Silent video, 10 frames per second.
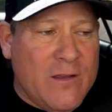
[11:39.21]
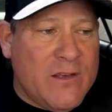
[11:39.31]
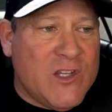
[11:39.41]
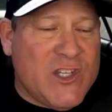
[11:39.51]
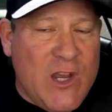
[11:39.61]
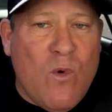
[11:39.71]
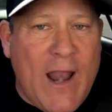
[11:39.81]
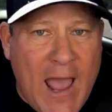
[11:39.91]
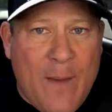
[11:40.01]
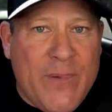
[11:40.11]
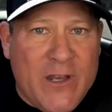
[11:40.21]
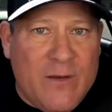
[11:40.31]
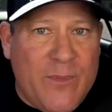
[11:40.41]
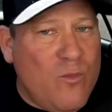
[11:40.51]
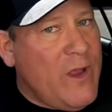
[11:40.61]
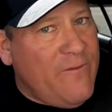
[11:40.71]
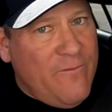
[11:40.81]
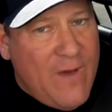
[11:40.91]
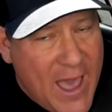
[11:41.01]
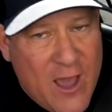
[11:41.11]
to see what happened, but we've
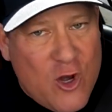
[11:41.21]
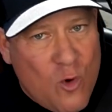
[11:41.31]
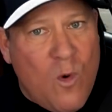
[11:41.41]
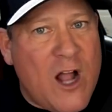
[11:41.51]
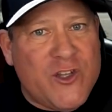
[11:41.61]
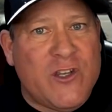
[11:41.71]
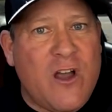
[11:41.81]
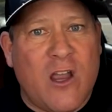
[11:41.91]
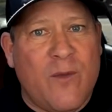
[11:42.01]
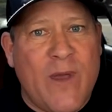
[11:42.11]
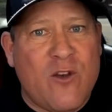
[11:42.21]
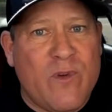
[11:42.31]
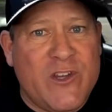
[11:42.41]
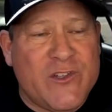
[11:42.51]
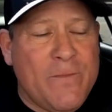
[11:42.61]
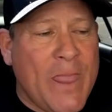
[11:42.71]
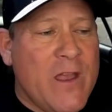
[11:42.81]
had her watch the documentaries